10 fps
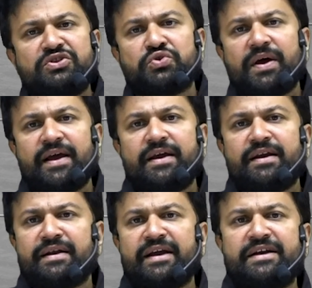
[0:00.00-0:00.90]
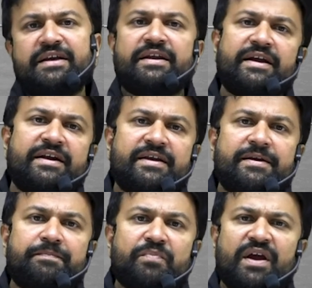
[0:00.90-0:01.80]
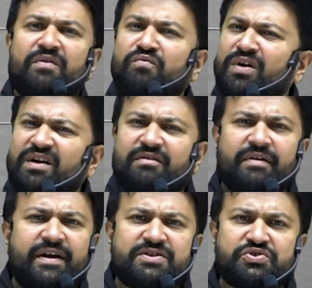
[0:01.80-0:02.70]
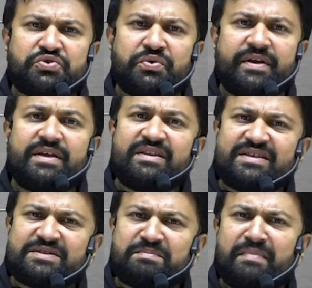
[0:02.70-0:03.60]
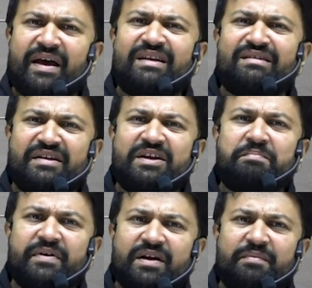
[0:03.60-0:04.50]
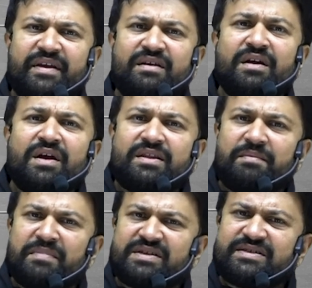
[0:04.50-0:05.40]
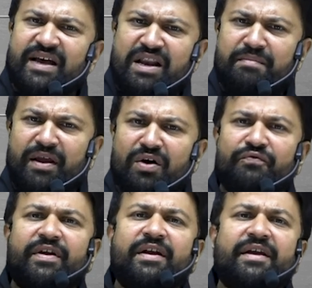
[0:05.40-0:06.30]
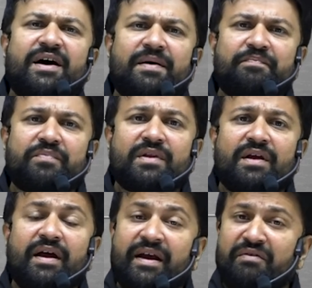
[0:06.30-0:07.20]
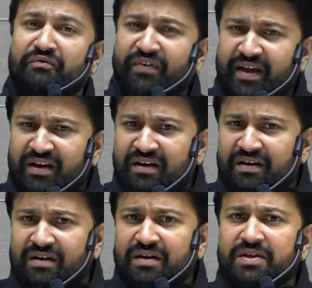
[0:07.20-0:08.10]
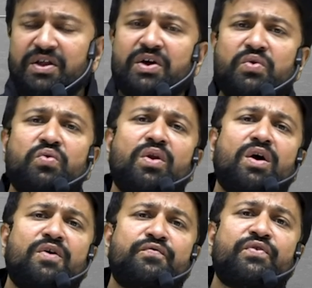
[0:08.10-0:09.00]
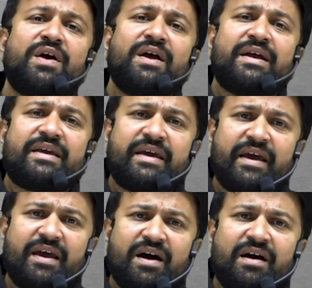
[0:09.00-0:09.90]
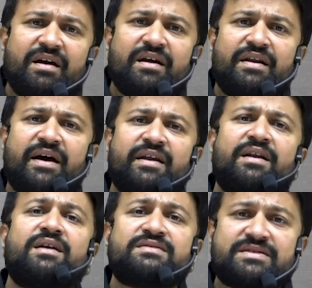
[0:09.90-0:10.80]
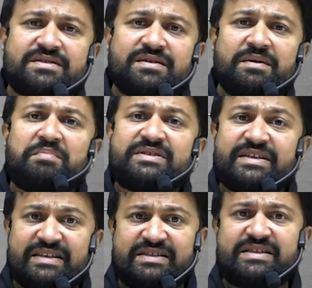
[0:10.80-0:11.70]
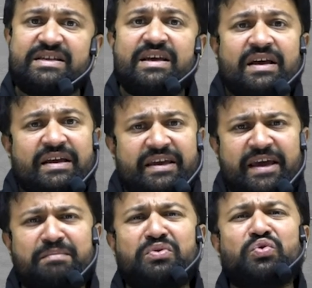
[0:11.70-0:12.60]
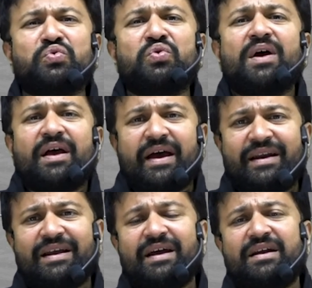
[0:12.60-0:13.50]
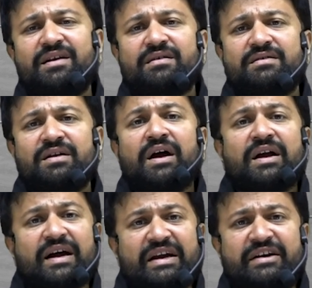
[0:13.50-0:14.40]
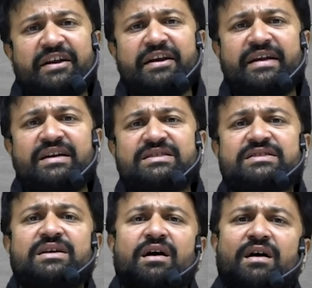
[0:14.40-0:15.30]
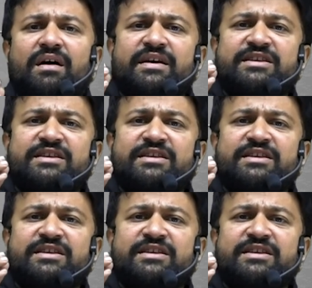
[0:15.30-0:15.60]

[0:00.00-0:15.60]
July 1980. And what a great story this man leaves, becoming the missile man of India. And when the rule of K.R. Narayanan's presidency came to an end, country needs an